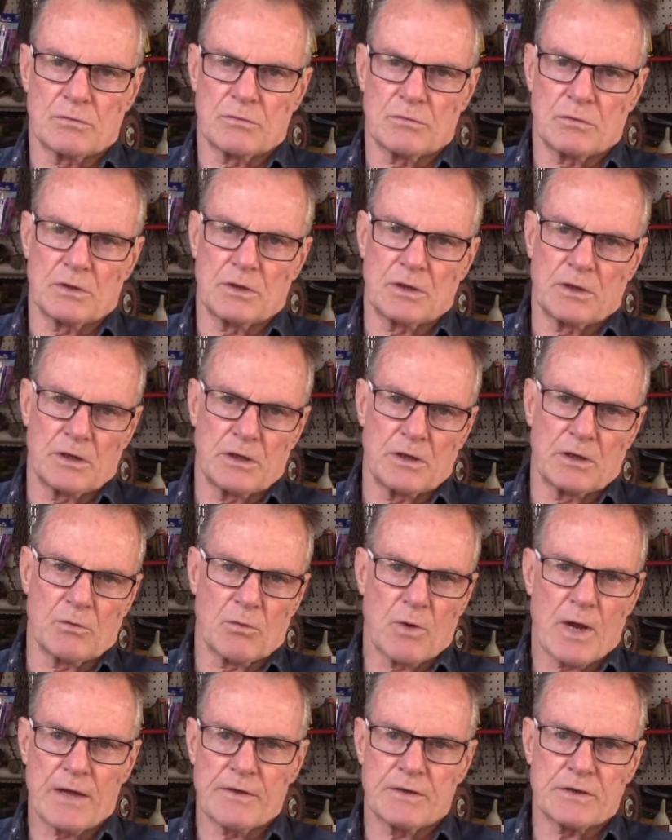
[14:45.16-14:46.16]
in a
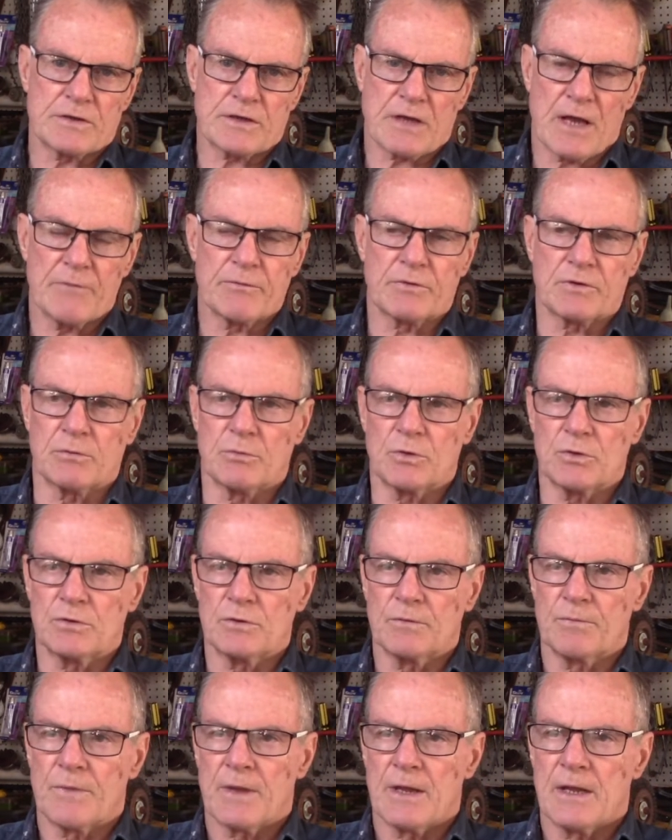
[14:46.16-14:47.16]
way that's
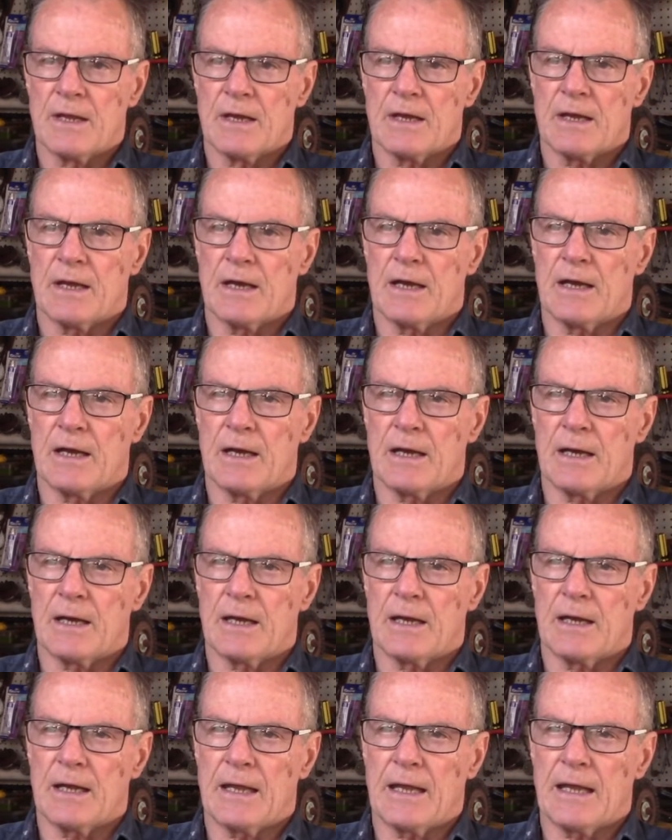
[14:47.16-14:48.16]
comfortable,
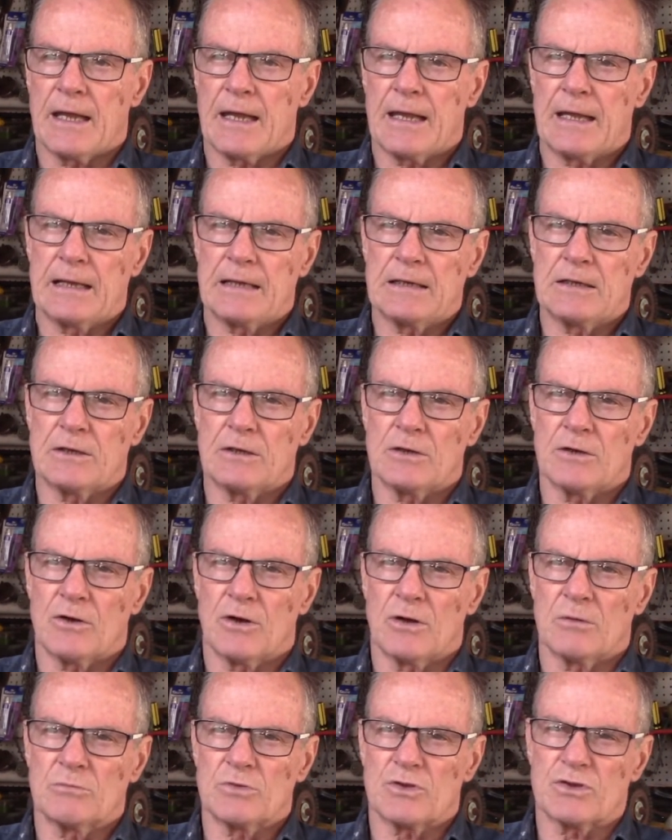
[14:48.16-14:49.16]
and
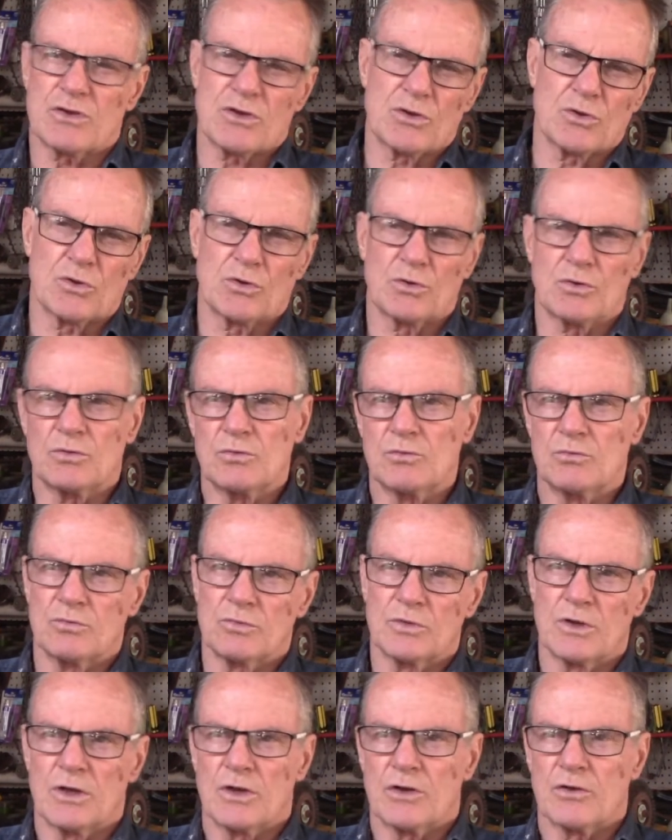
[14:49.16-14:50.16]
I'm still
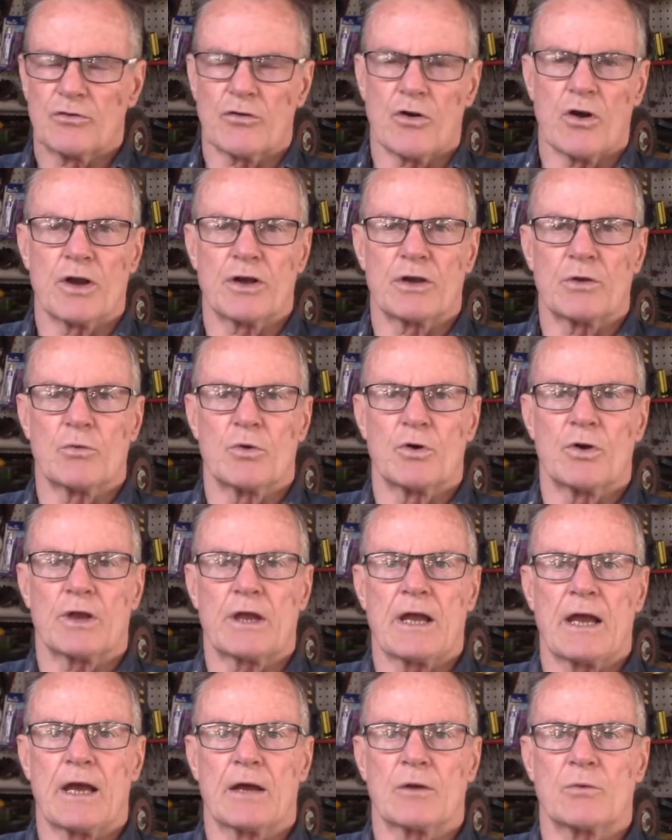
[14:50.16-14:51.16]
trying to
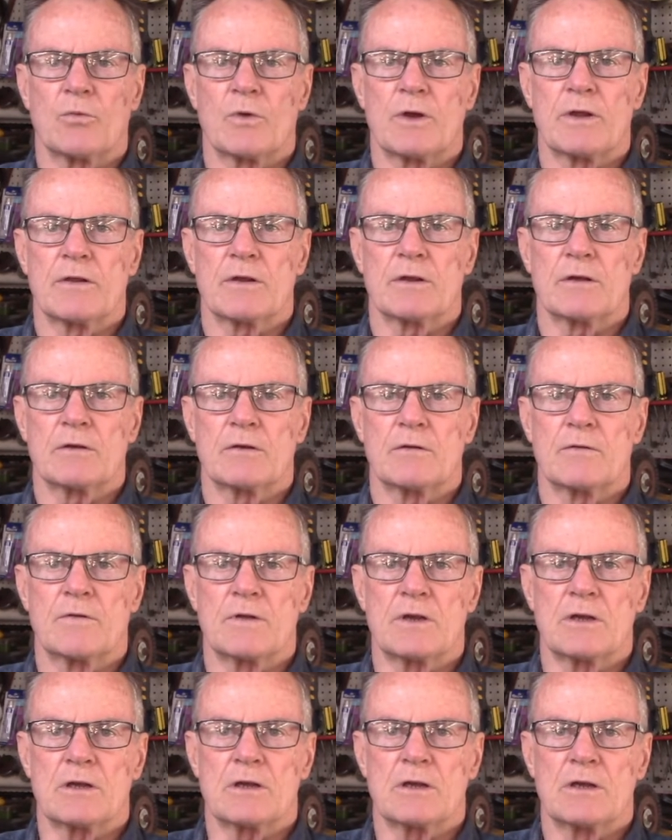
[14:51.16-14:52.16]
work out whether
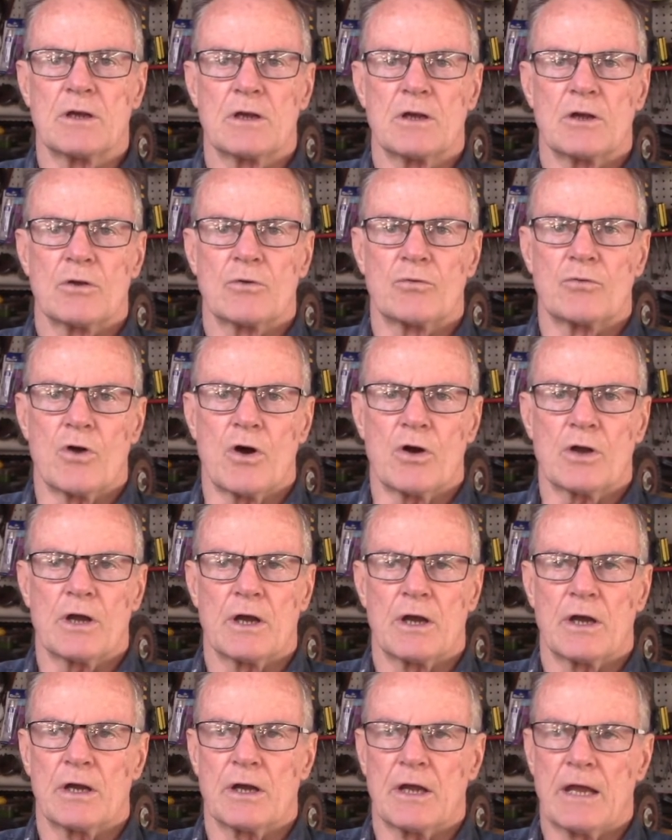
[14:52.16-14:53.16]
the
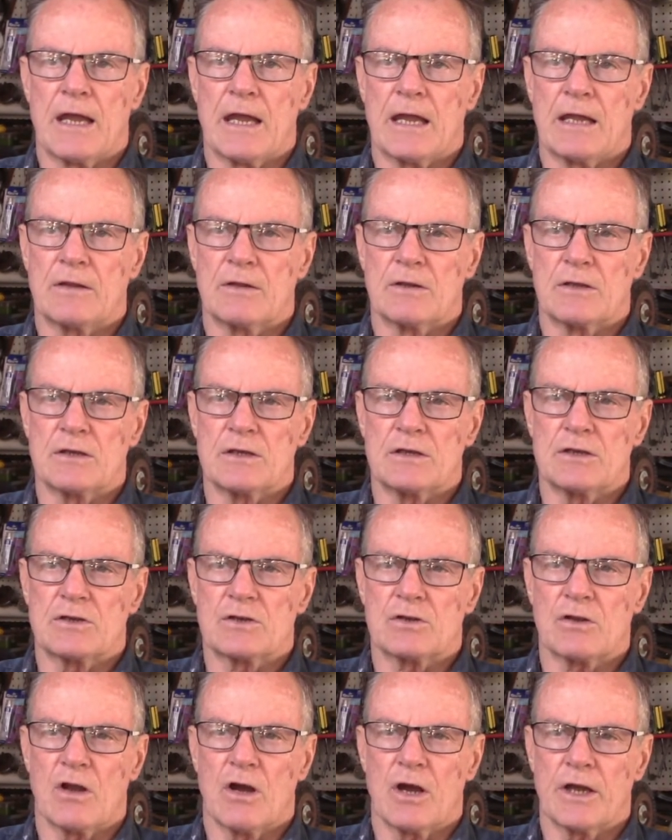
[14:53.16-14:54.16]
rocker and the
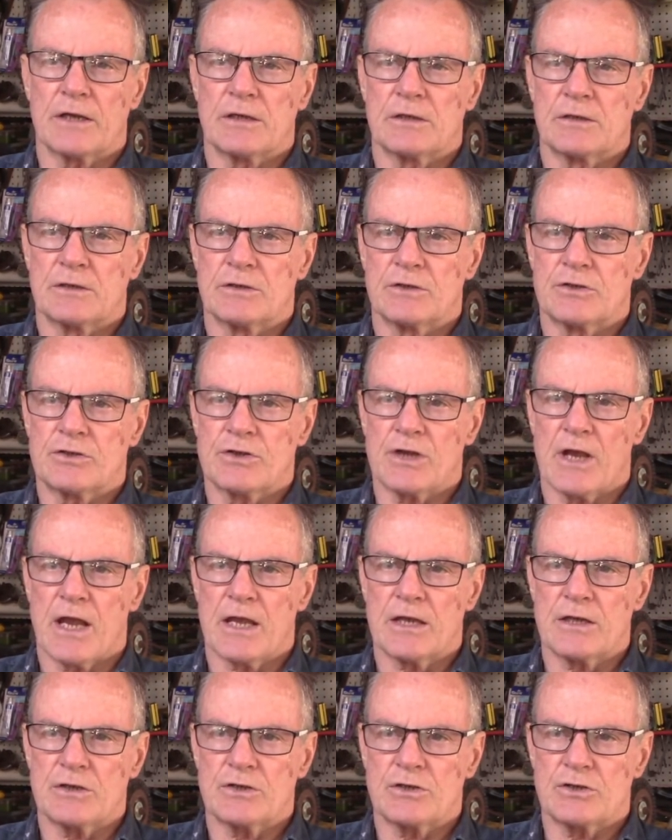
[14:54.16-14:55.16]
slight
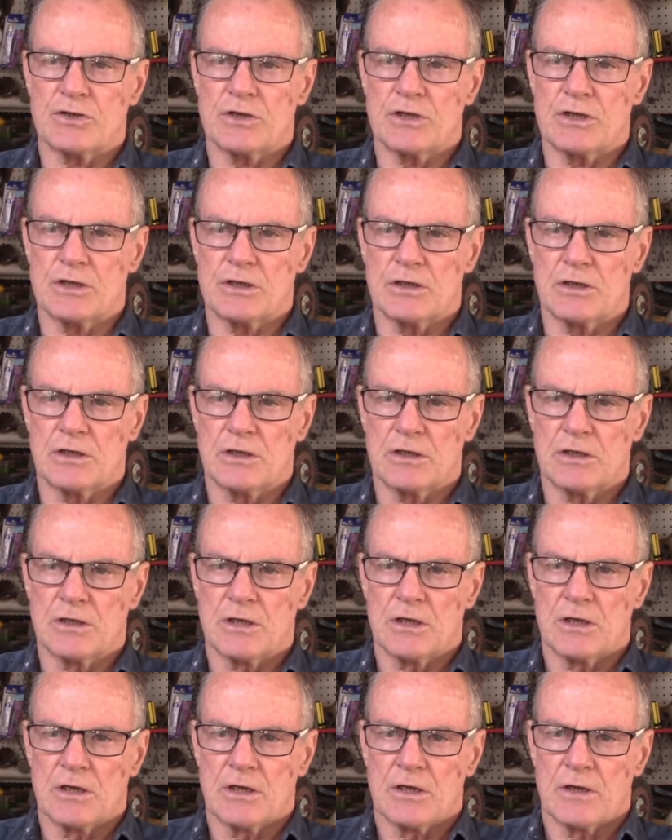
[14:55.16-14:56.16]
change in
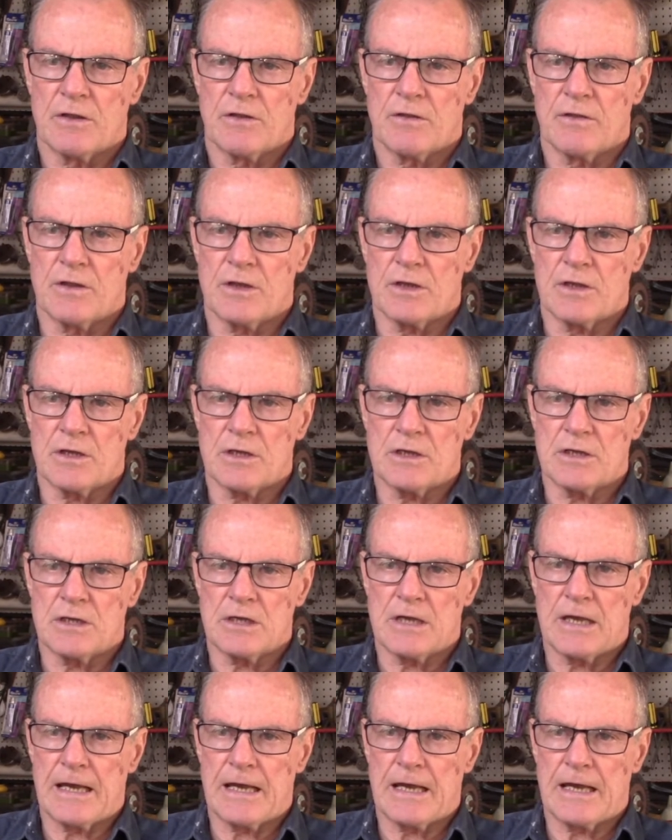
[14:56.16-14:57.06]
the